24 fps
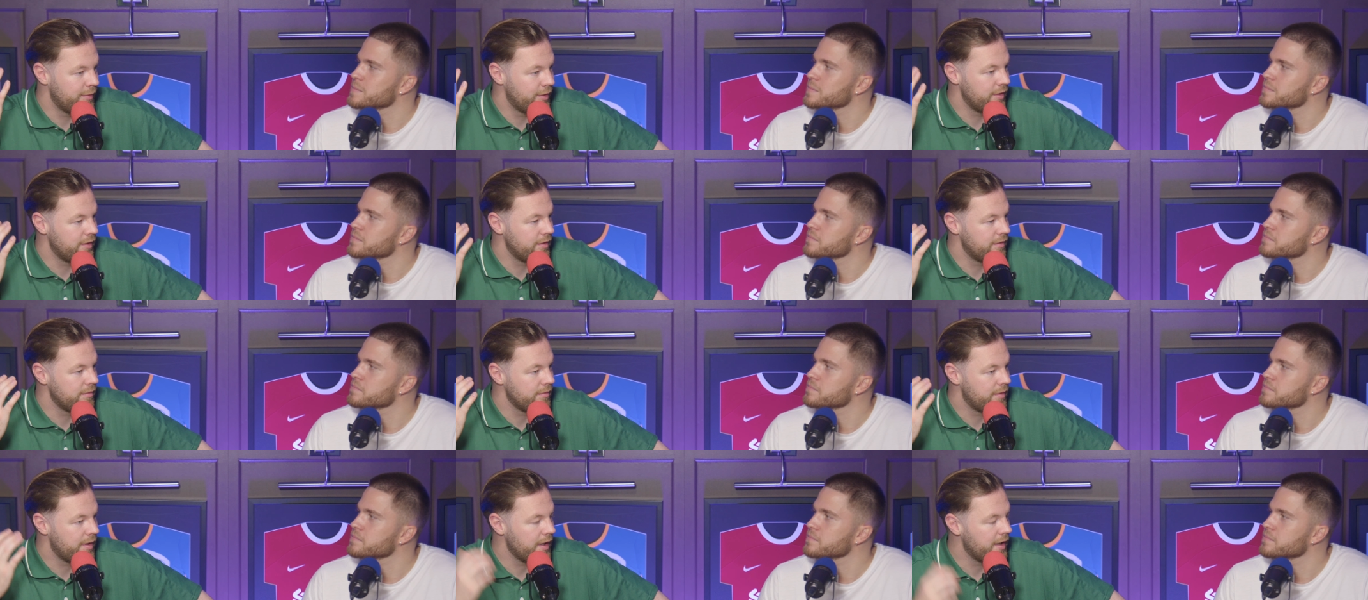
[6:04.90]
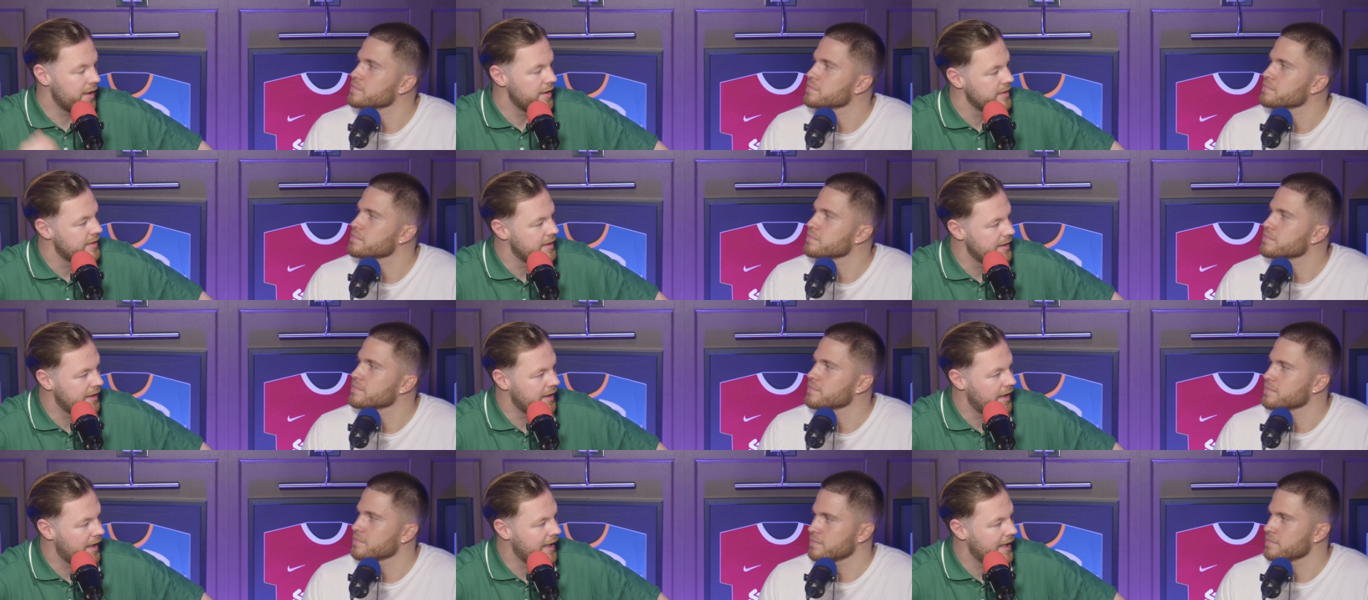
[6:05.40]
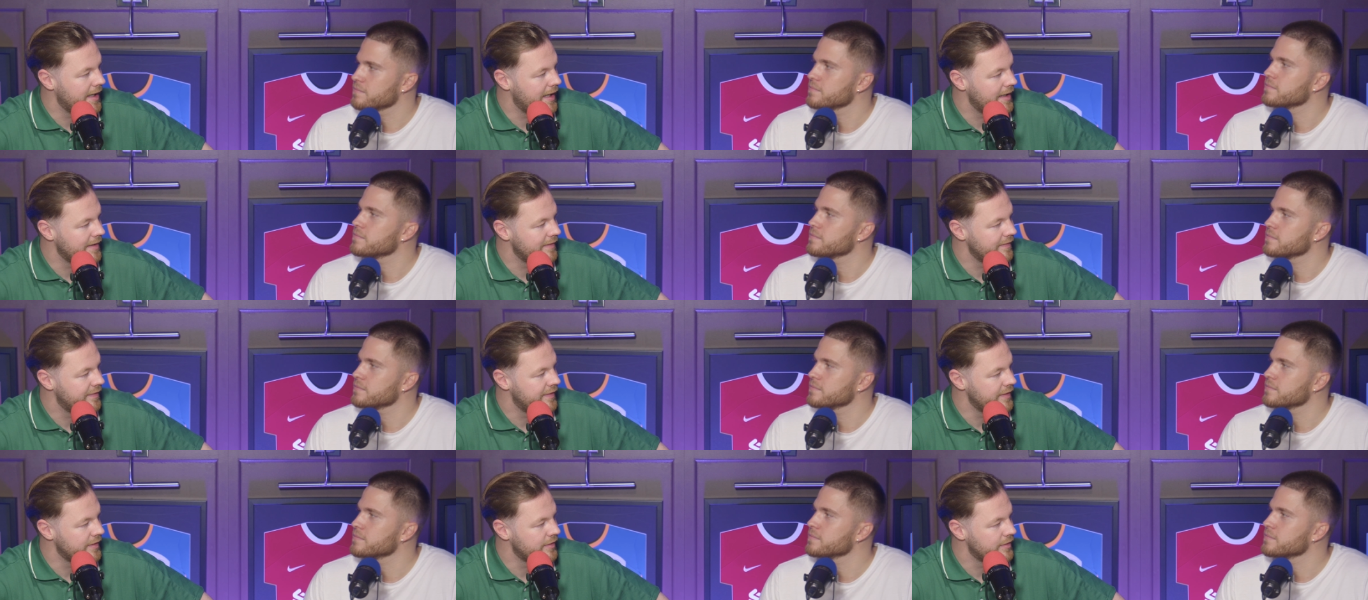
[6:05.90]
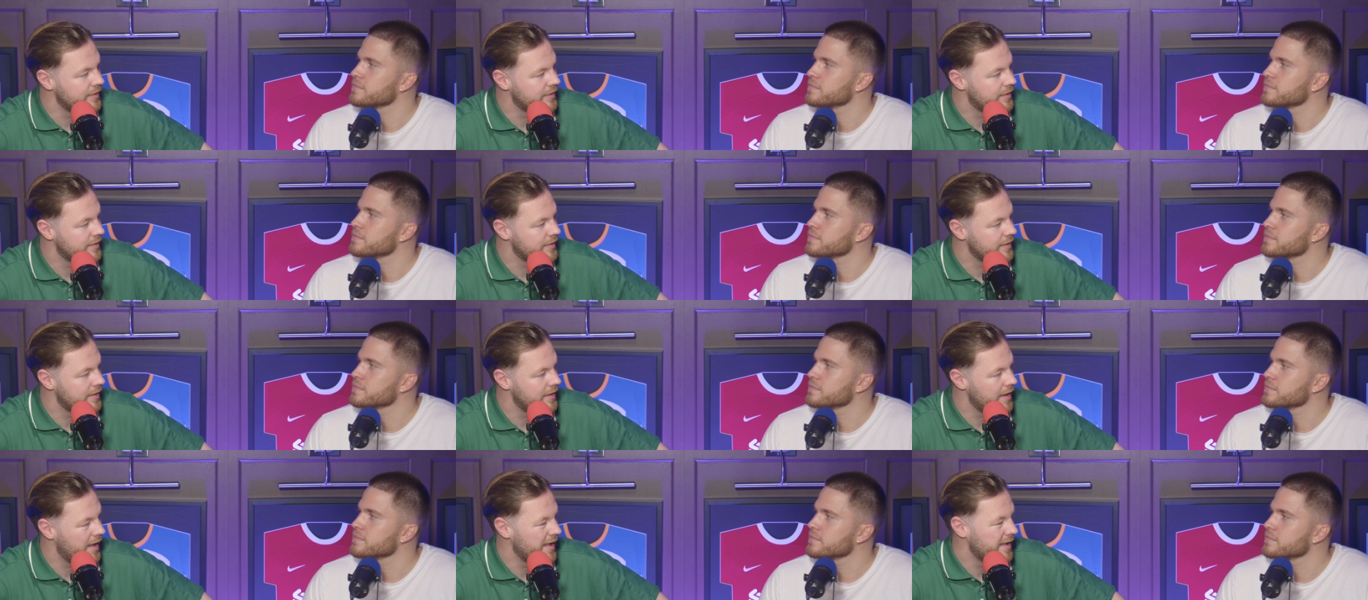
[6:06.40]
Speaker 1: on Thursday night at Anfield.
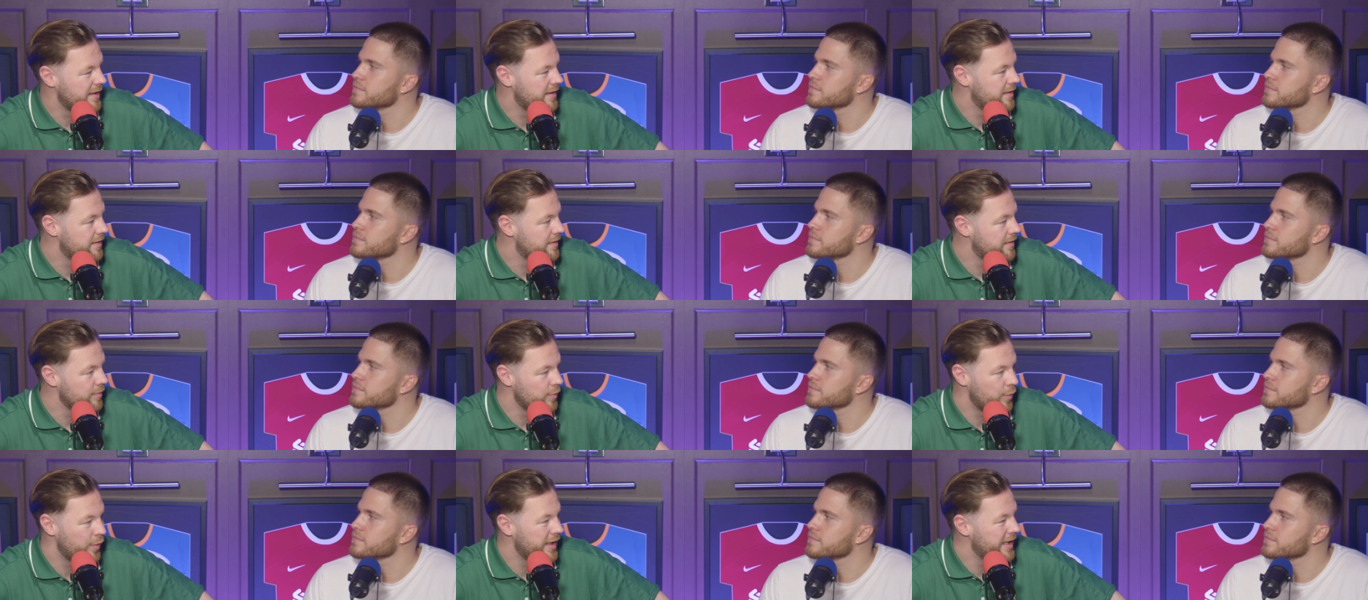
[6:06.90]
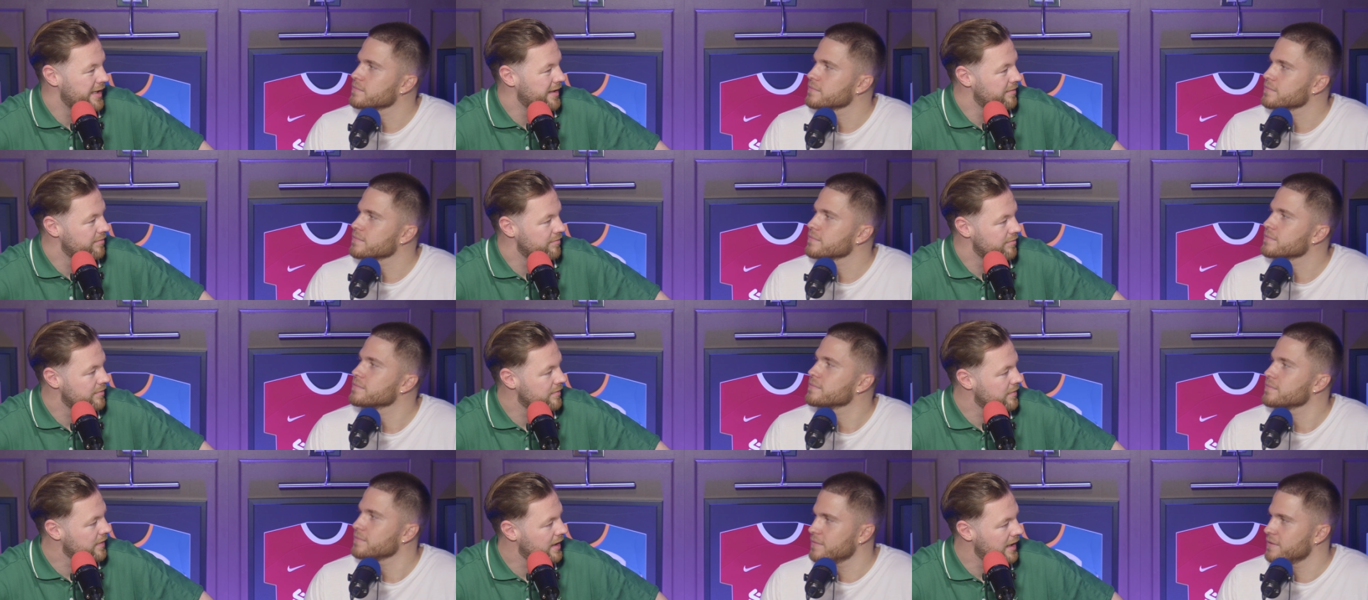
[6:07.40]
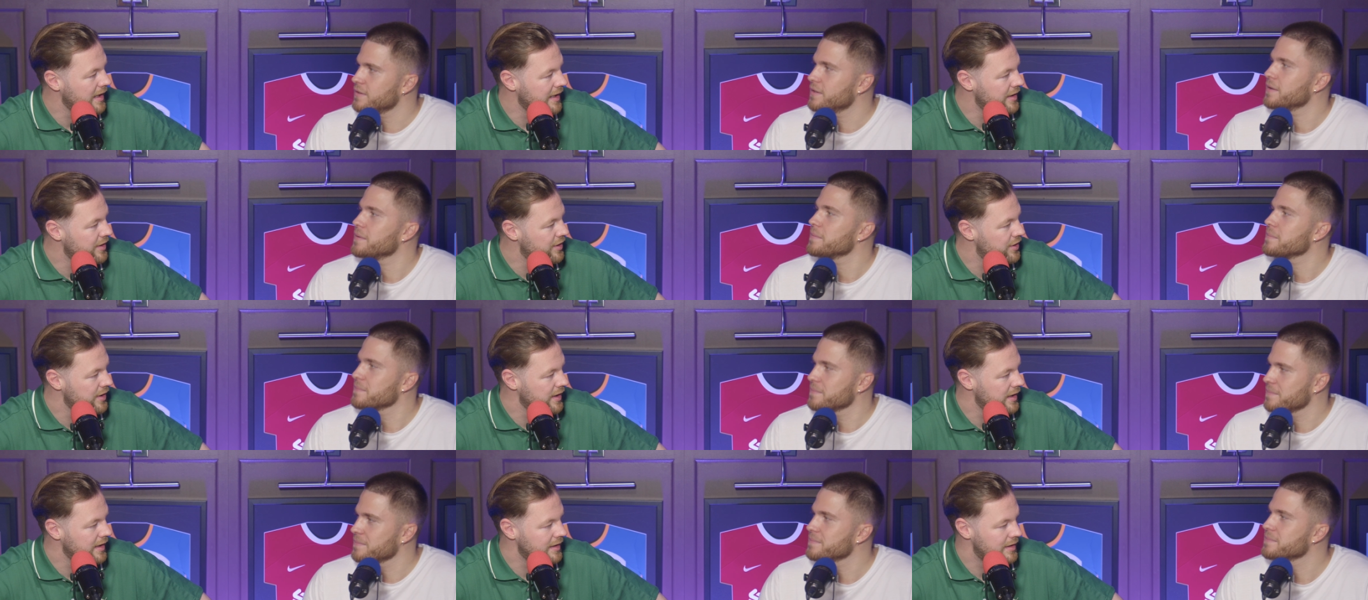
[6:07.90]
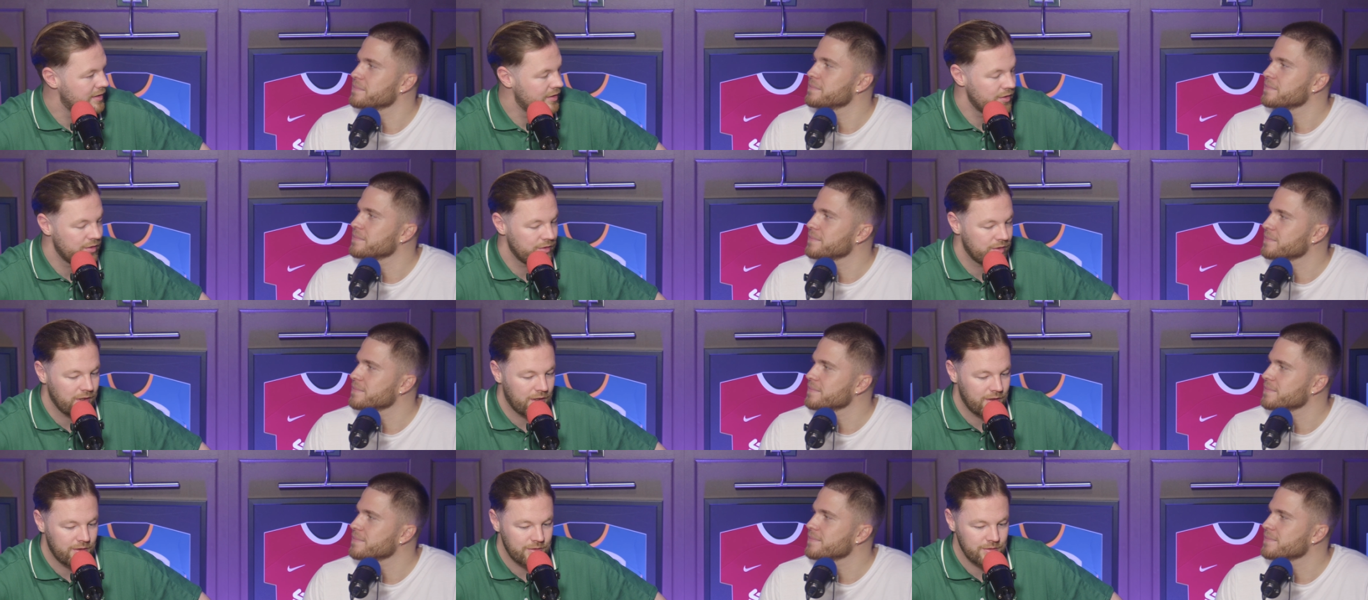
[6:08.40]
A nice win, clean sheet,
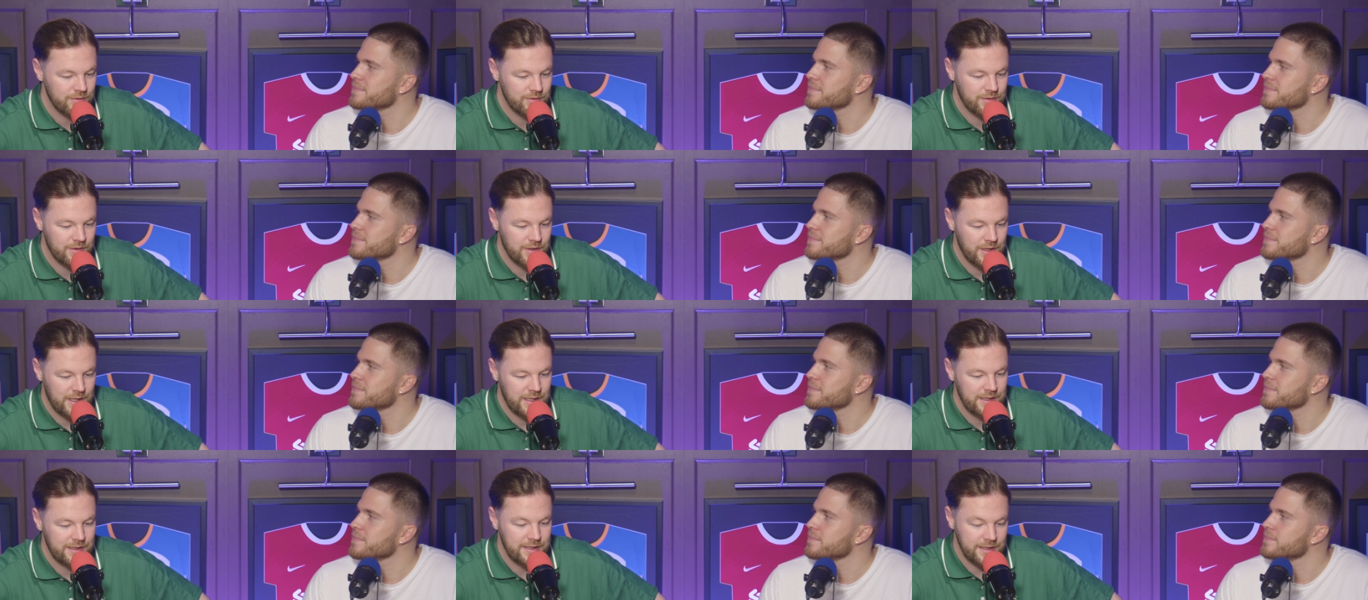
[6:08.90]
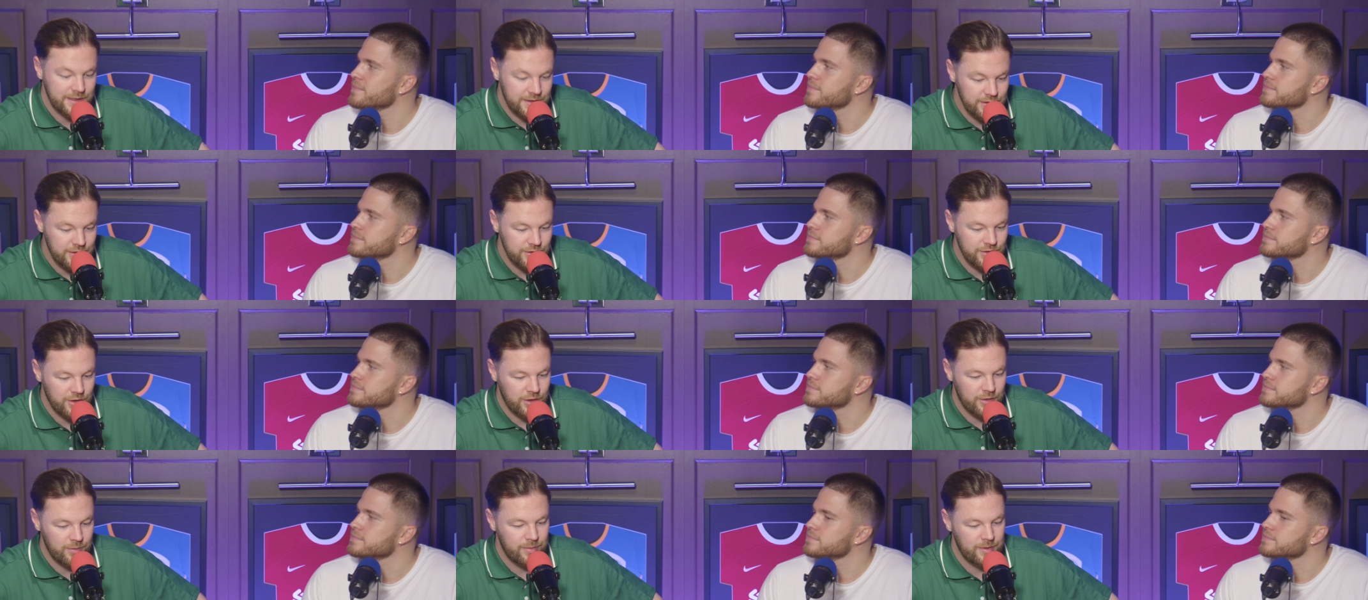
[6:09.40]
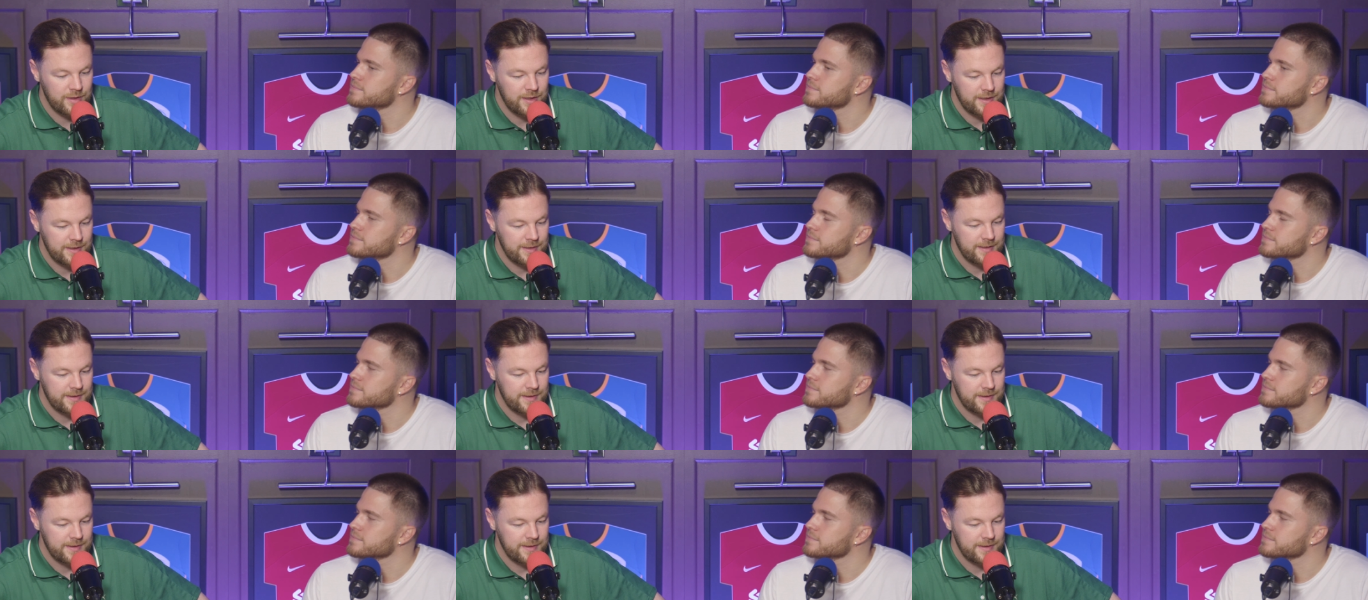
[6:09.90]
2 goals, did the job.